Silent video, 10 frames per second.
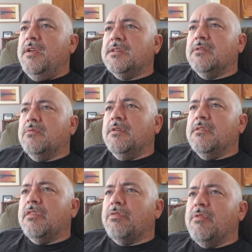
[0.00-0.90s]
it's like one of
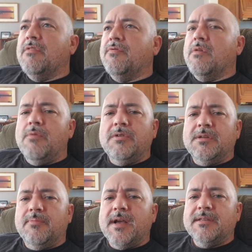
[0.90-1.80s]
the 3 or 4 most
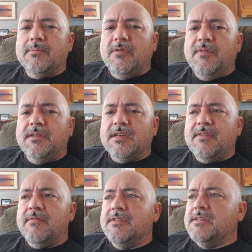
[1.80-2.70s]
depressing movies I've
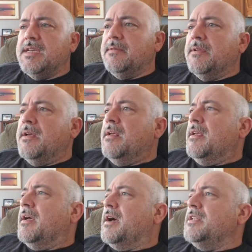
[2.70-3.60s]
ever seen.
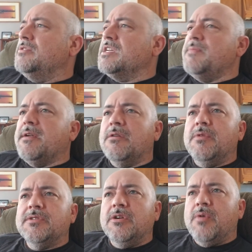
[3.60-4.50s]
Dressmaker
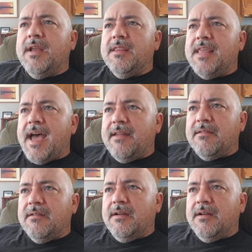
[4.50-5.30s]
wasn't quite that